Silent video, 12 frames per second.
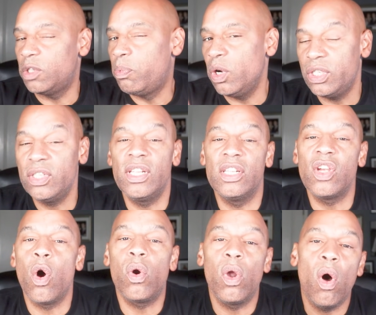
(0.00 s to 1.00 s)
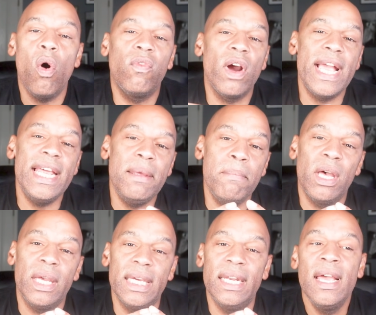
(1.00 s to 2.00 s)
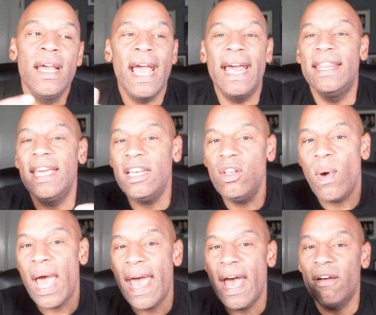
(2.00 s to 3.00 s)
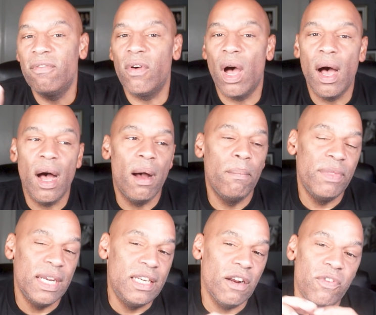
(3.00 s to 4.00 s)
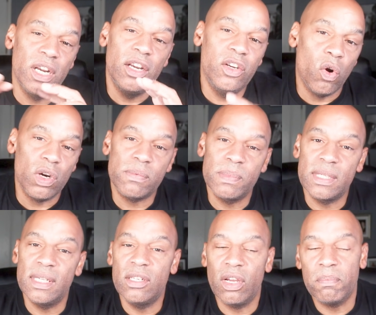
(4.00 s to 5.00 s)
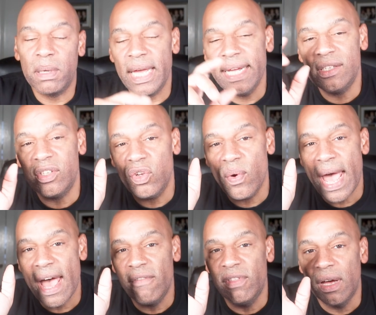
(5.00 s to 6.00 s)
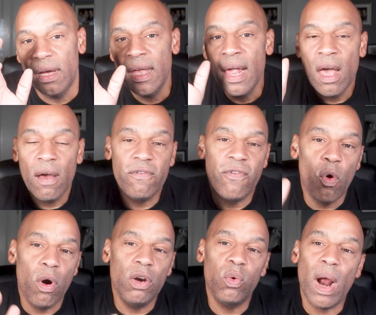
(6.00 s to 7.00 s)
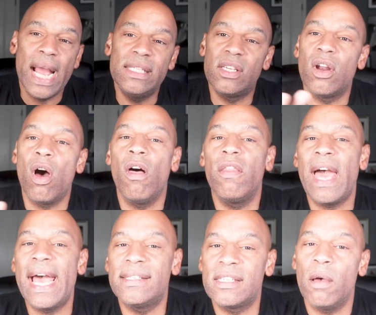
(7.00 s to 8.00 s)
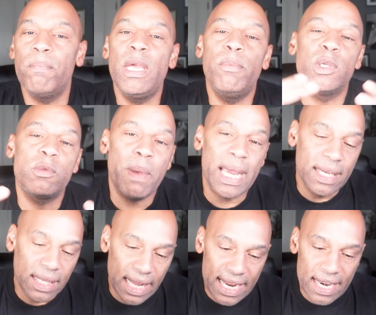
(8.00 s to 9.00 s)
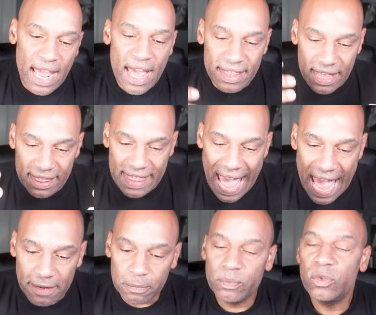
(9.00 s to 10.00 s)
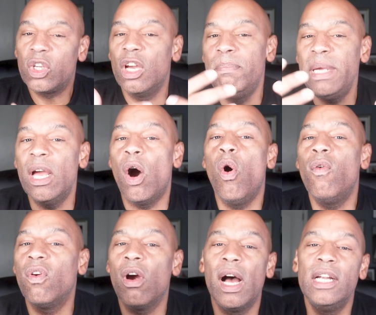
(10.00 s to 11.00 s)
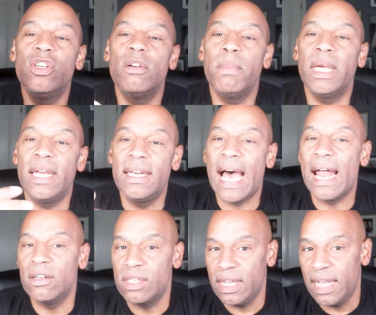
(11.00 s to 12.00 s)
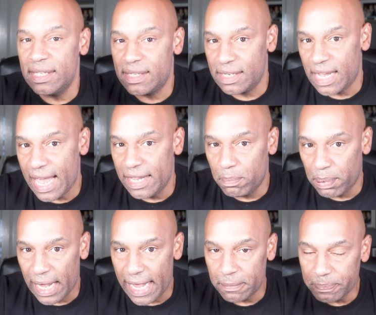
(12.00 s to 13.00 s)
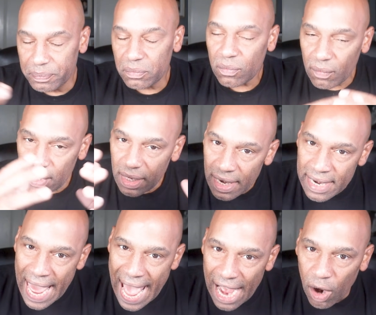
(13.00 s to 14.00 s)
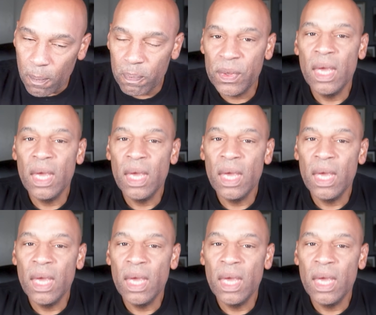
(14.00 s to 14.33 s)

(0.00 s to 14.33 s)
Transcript: which pushes the total over $80 million. And then you have the different endorsements that took place. You have the foreign rights and all that. Some people speculate that that could be over $100 million against Caleb Plant. Now,